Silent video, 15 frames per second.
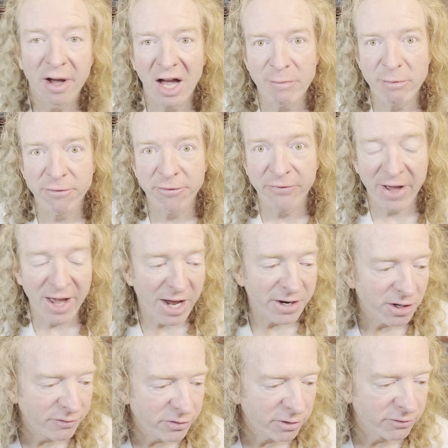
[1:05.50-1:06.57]
I'm a fan
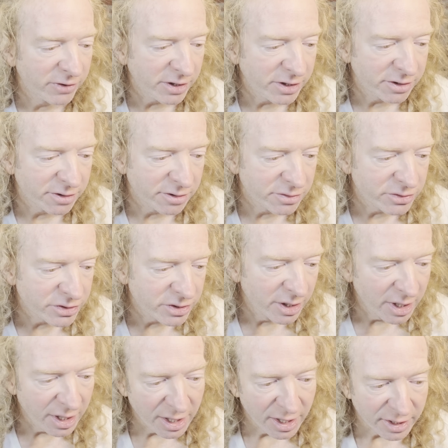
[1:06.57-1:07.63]
of your videos,
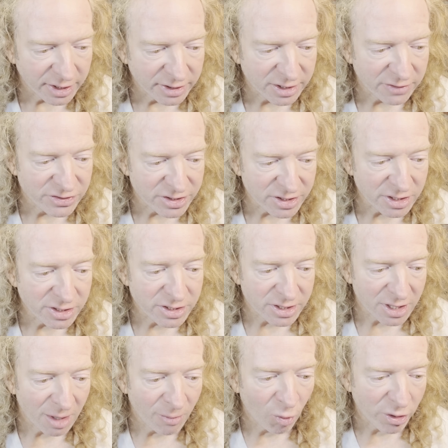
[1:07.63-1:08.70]
and I've seen
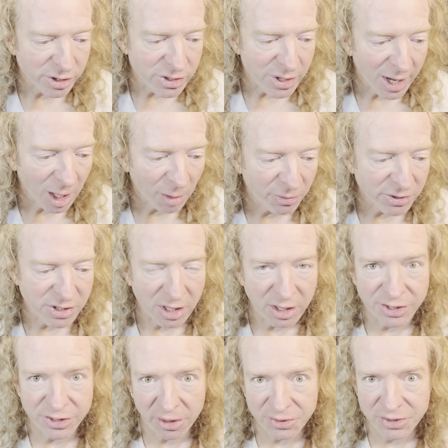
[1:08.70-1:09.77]
some where you help young
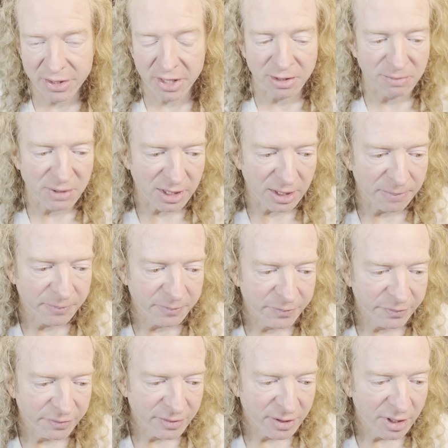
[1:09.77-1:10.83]
adults like me,
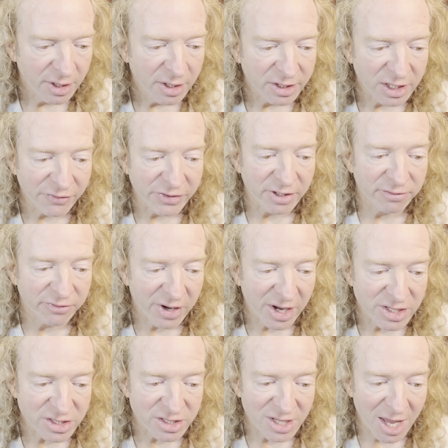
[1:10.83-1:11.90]
giving
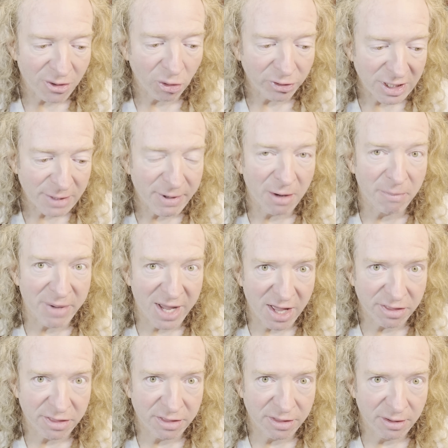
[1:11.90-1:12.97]
advice not only about
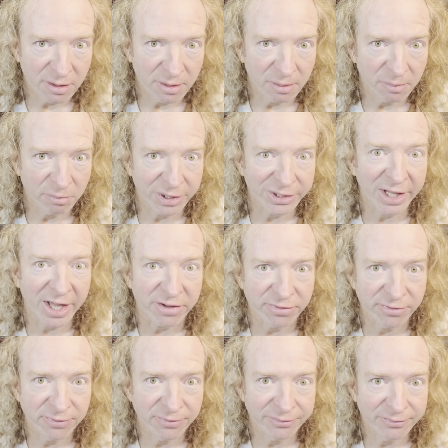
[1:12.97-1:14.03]
math, but life.